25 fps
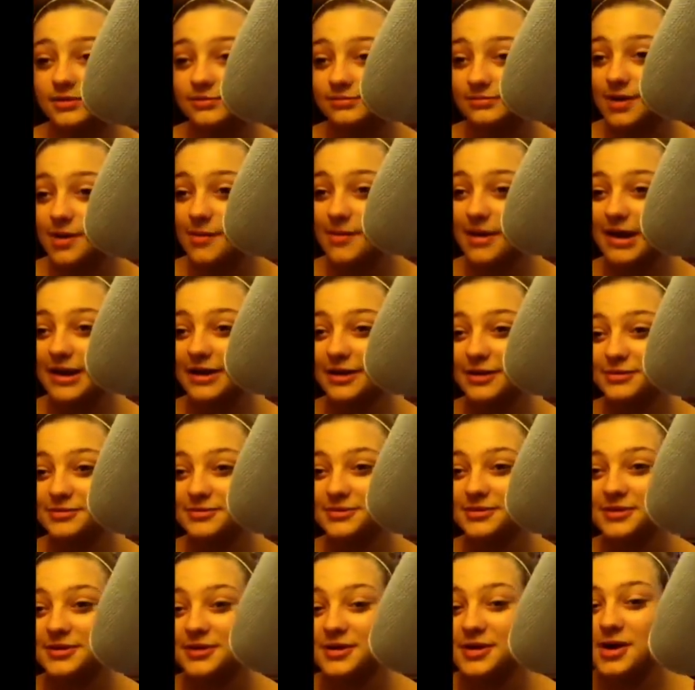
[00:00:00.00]
My it's makeup, like
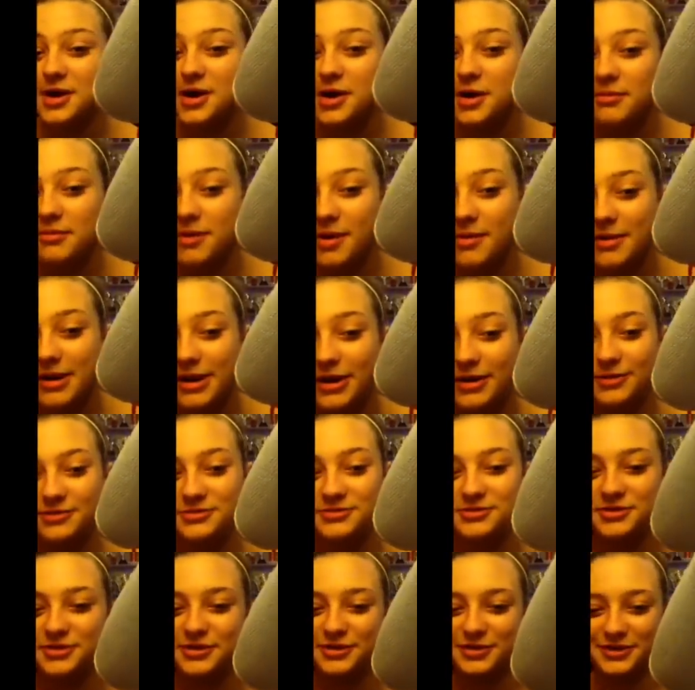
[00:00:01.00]
sucker. My makeup's
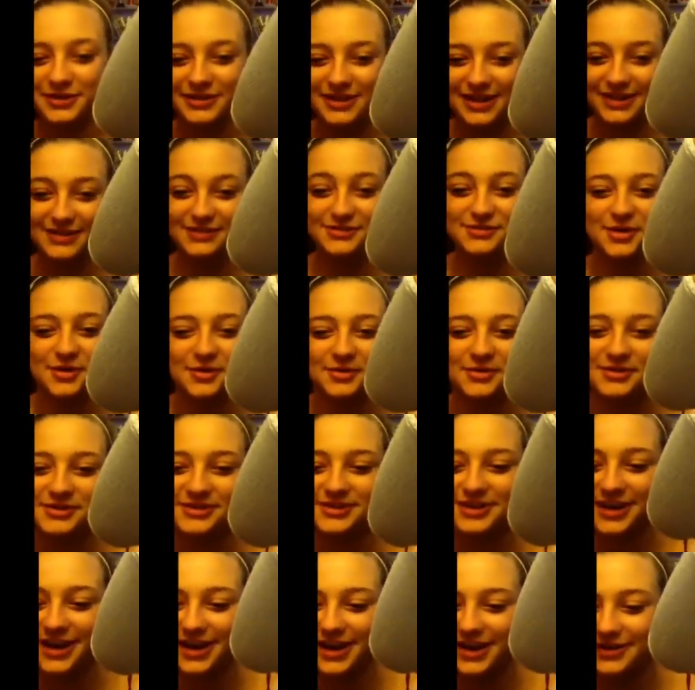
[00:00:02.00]
gonna look like so good
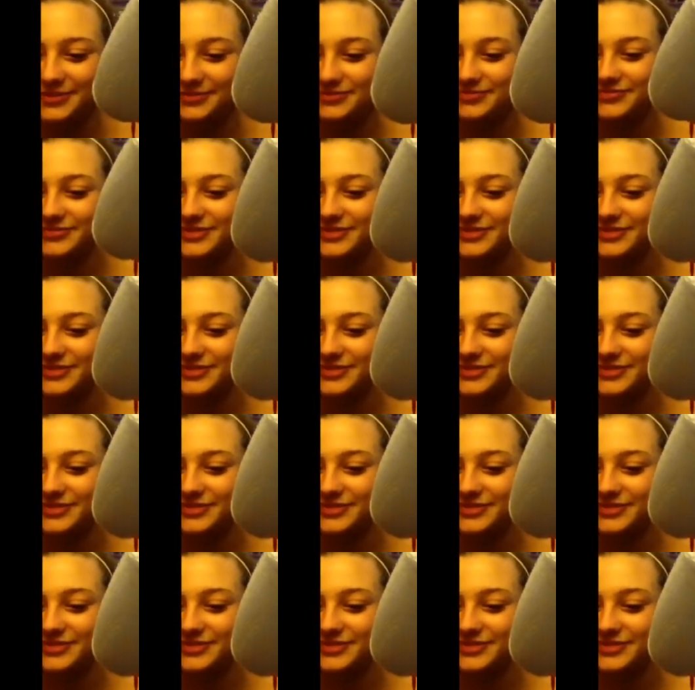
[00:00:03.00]
today.